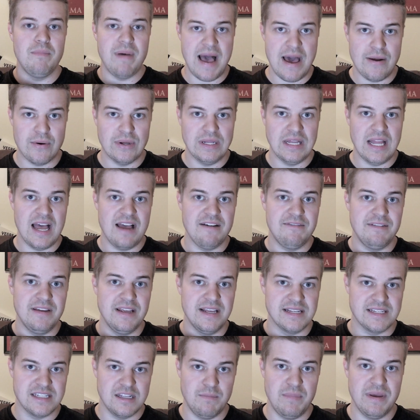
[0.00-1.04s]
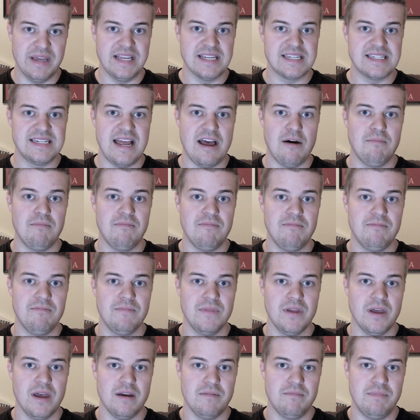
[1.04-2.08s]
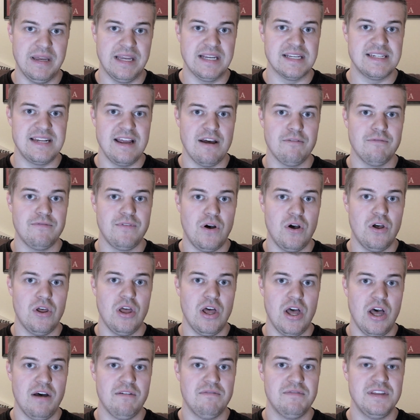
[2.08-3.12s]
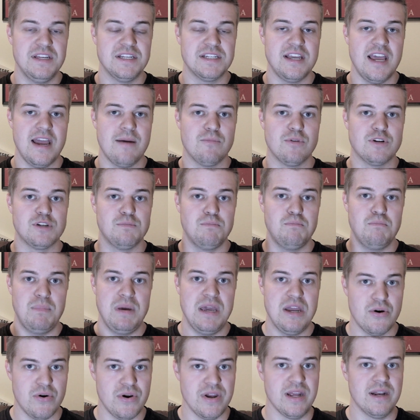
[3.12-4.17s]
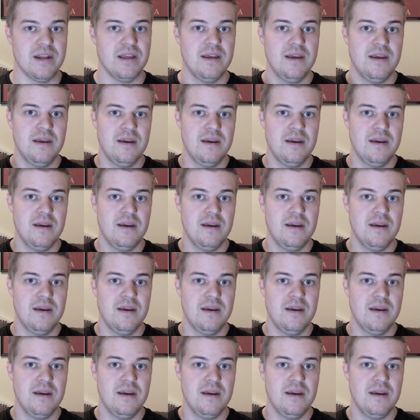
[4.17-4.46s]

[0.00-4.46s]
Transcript: battery life is the biggest downfall of these cameras, period.